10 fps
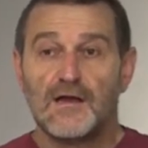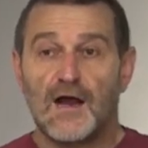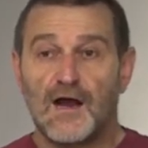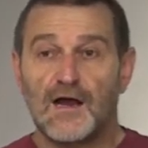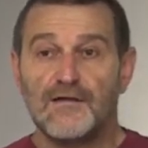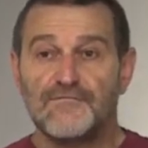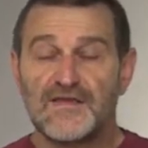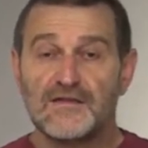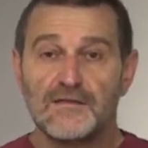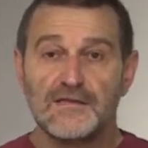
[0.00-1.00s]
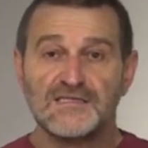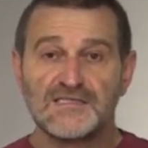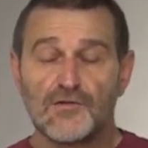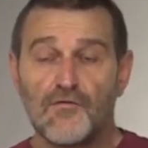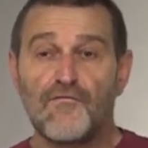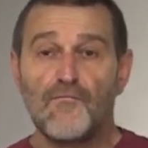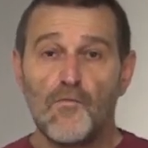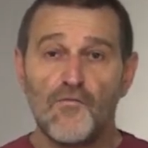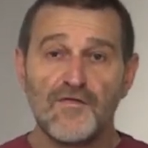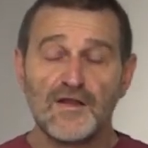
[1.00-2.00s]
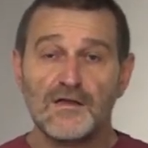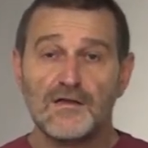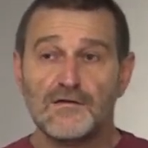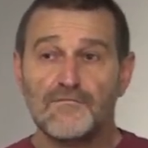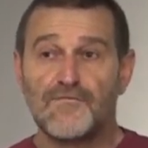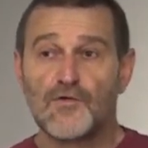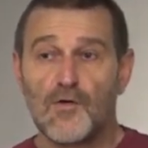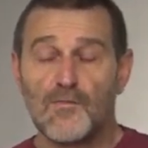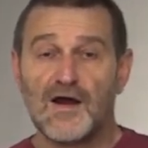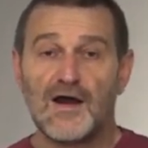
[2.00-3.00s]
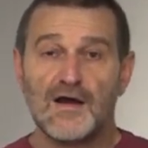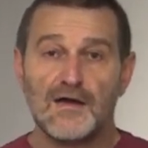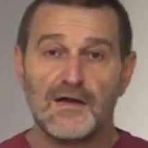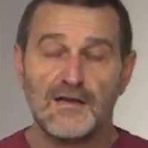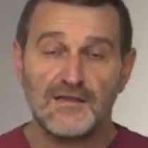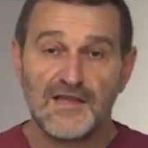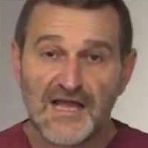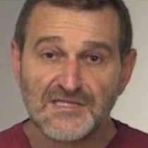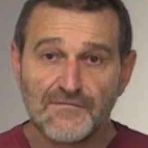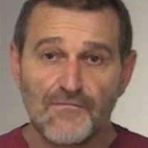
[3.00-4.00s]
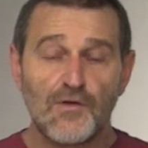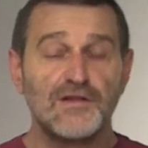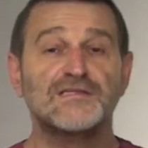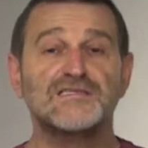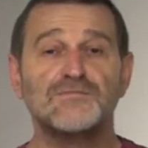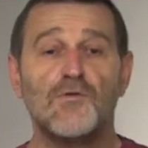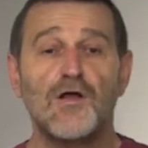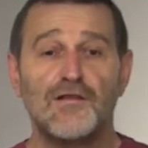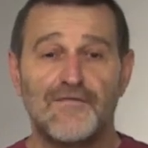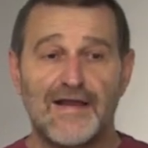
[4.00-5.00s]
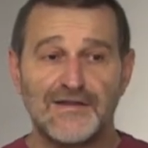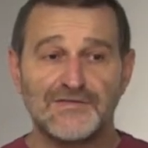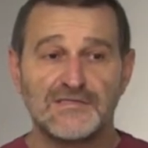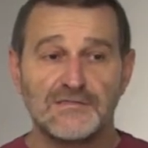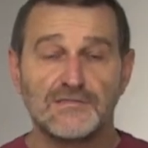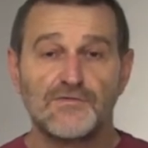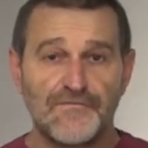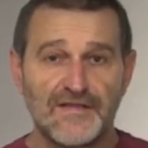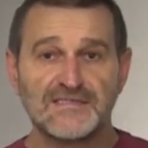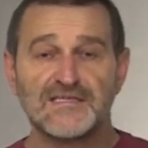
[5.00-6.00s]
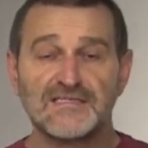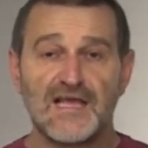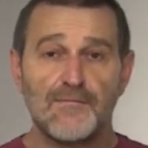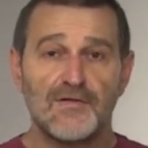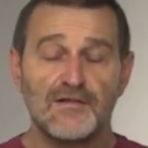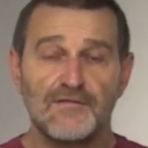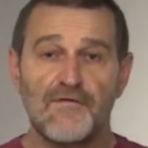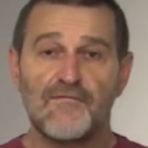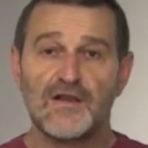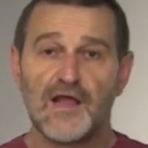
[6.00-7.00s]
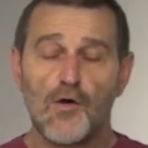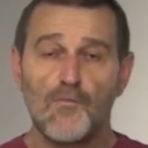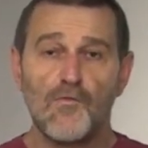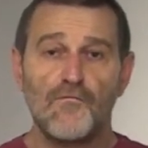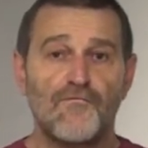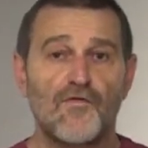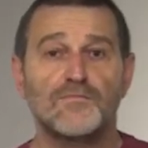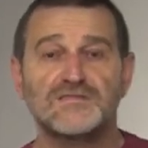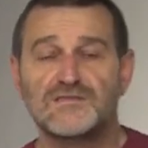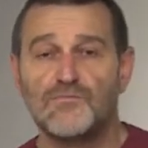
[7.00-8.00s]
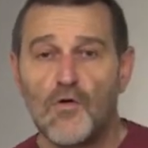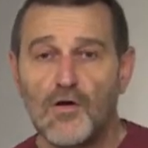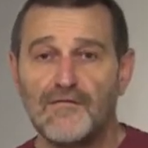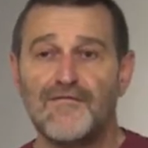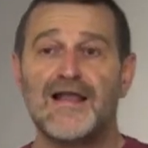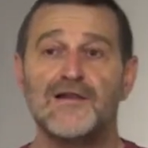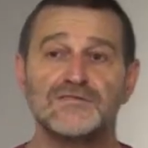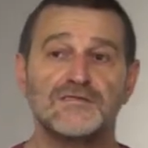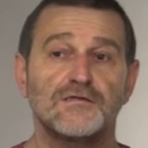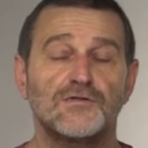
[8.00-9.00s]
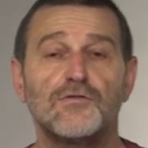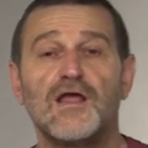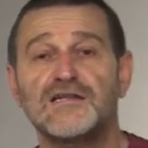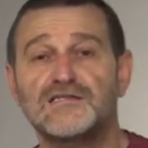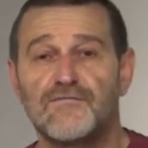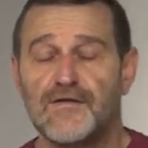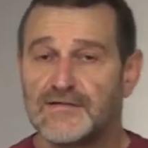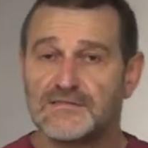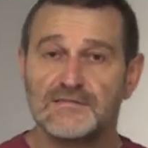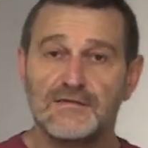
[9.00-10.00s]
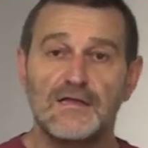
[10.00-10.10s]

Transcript: Uh, will instead of moving from larger value to smaller values to fill this table, we will now move from smaller values to larger values.